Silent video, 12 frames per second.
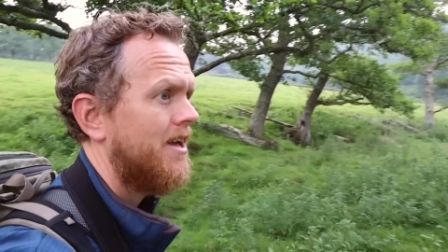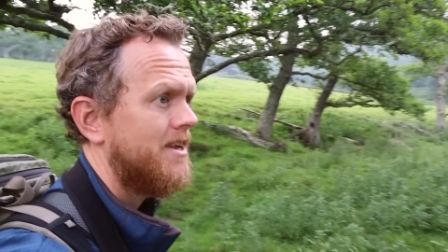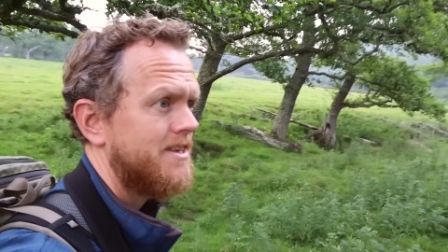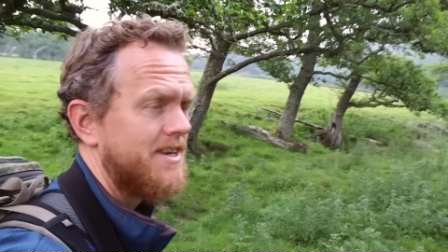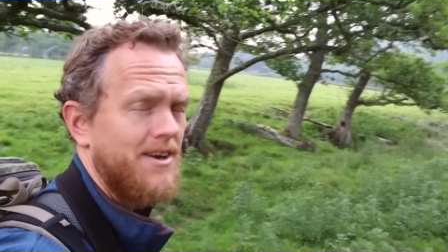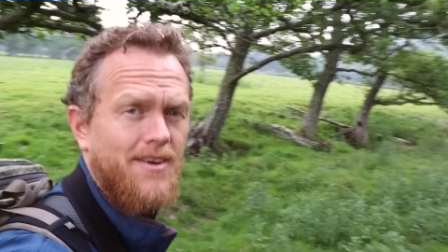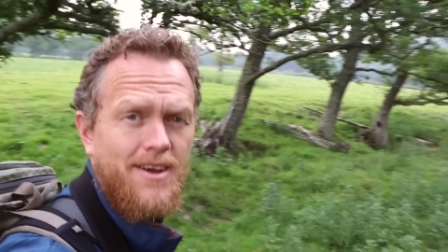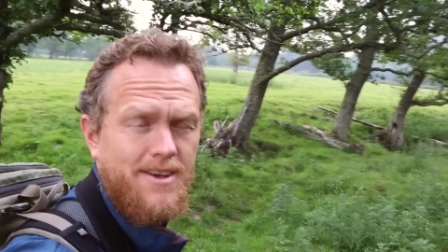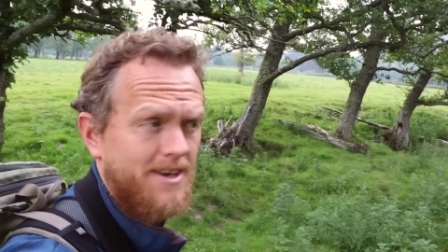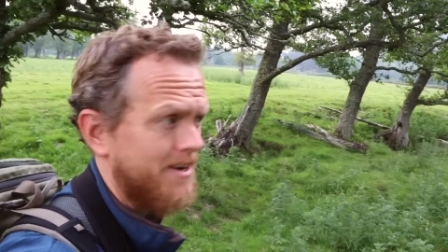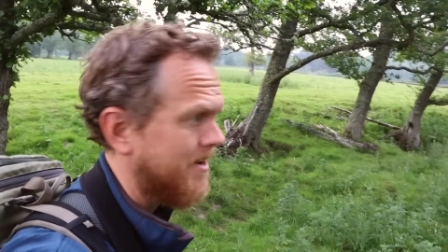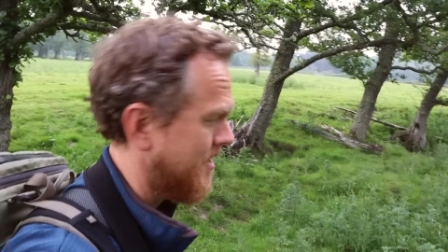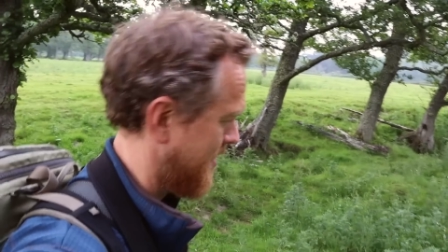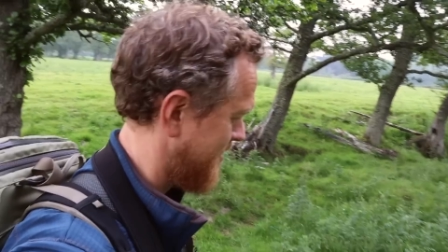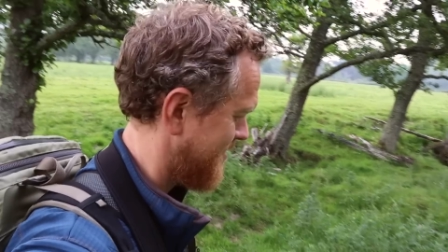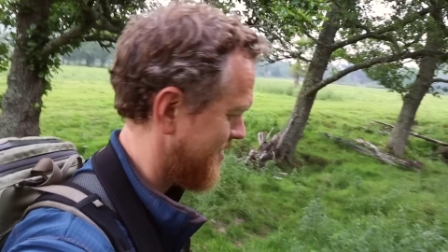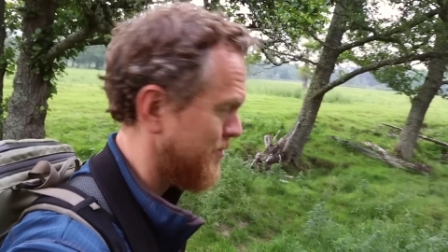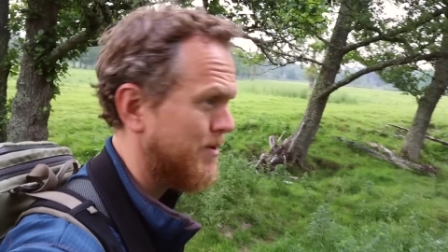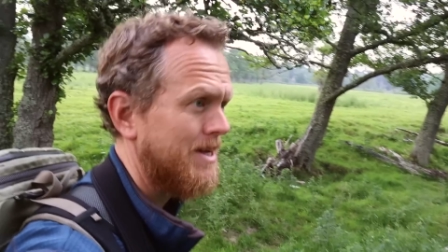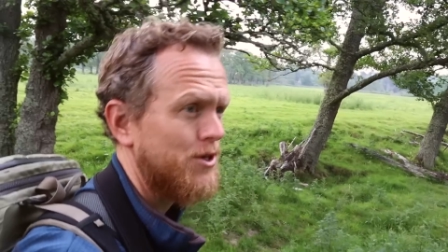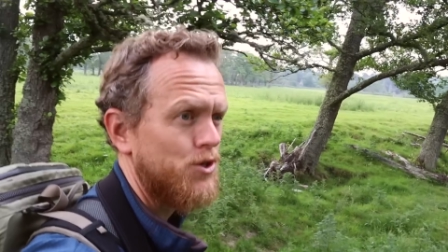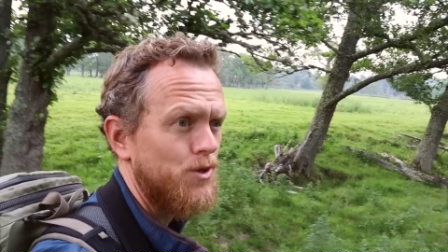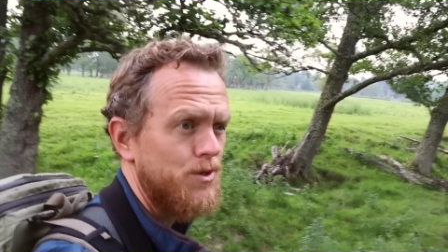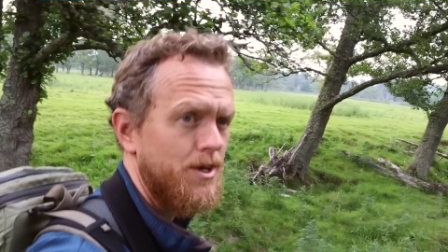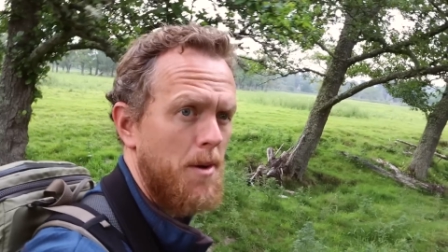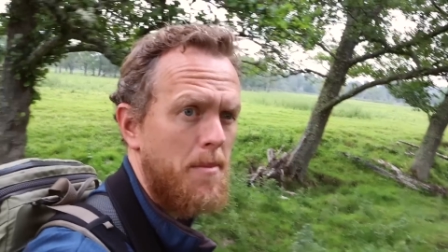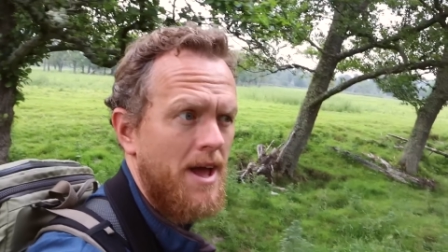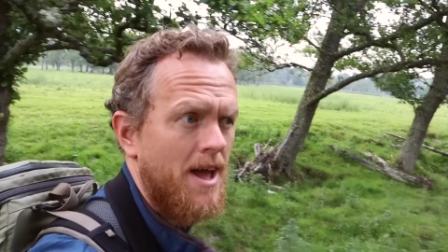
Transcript: stick around here, see what else shows up.